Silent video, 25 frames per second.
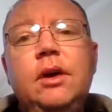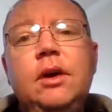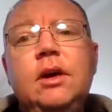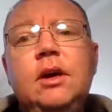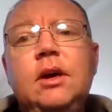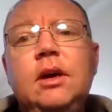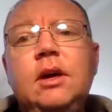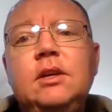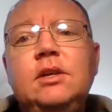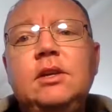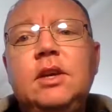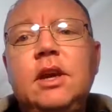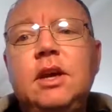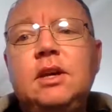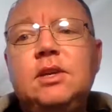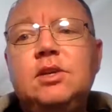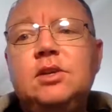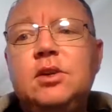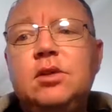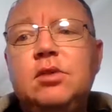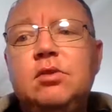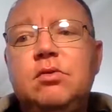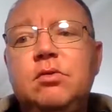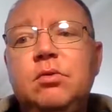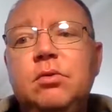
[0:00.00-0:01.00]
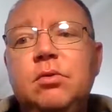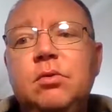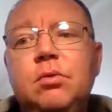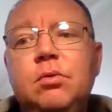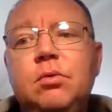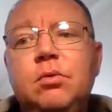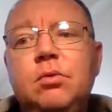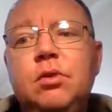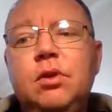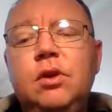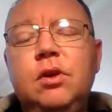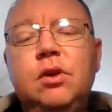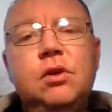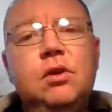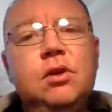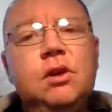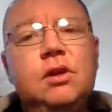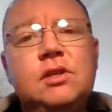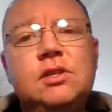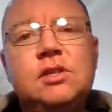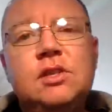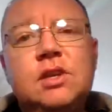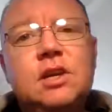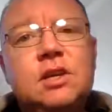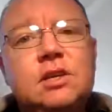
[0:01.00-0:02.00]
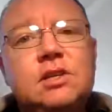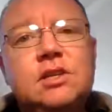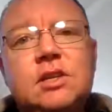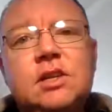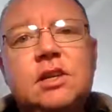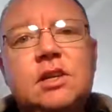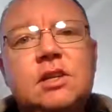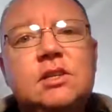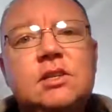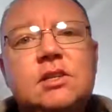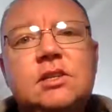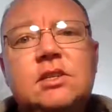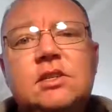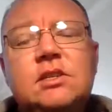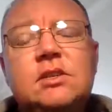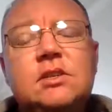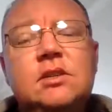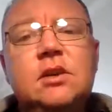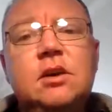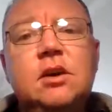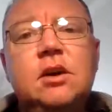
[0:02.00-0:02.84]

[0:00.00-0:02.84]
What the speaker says: He takes you through the early '60s,